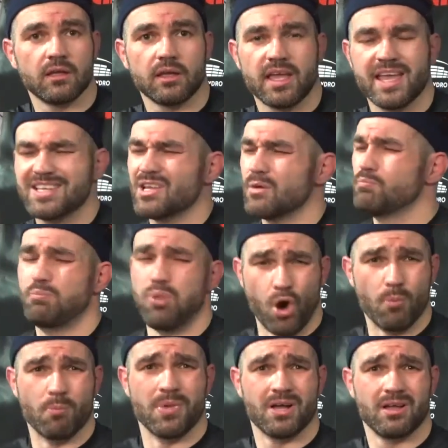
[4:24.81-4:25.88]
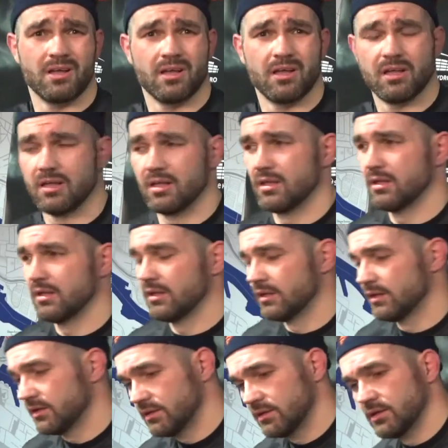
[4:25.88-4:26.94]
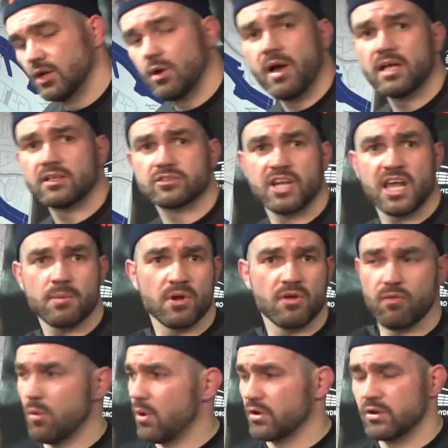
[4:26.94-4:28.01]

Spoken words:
He's a bum. Who else? Name another one.